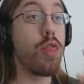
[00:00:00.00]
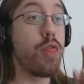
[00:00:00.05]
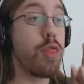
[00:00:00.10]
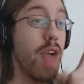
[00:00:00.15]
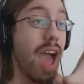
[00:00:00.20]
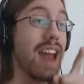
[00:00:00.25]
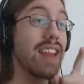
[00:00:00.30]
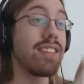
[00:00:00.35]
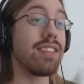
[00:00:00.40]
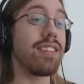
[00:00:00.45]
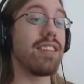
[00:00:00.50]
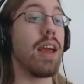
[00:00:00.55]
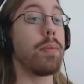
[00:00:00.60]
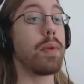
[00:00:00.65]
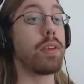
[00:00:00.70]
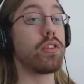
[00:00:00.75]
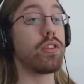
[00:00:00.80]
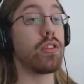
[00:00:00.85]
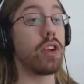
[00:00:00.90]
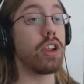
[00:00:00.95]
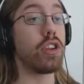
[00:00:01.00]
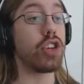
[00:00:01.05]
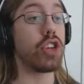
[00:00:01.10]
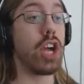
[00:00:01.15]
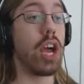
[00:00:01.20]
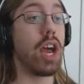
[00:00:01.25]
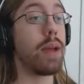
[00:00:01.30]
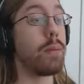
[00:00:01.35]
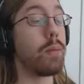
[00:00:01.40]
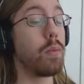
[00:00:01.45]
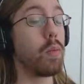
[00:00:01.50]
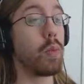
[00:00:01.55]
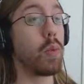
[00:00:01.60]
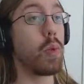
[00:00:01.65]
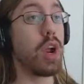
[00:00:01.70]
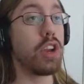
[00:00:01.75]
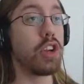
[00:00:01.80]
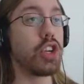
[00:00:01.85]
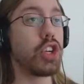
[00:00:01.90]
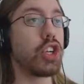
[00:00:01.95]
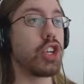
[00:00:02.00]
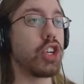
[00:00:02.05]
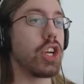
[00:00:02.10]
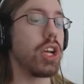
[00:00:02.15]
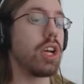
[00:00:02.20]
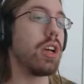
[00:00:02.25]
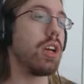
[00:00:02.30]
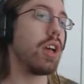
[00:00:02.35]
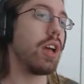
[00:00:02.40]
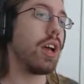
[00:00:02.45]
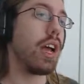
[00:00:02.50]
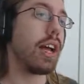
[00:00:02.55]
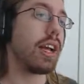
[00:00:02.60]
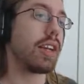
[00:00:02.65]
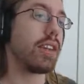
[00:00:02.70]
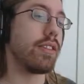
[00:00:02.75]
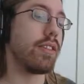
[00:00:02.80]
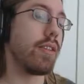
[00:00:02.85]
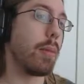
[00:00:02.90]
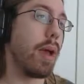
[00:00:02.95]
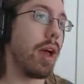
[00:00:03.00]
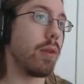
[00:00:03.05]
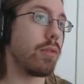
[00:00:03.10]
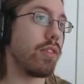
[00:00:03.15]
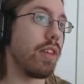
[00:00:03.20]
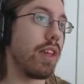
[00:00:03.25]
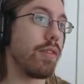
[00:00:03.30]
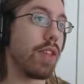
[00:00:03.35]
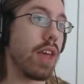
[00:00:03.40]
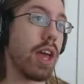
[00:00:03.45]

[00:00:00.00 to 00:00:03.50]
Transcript: That is an epic screenshot. Wish I could somehow save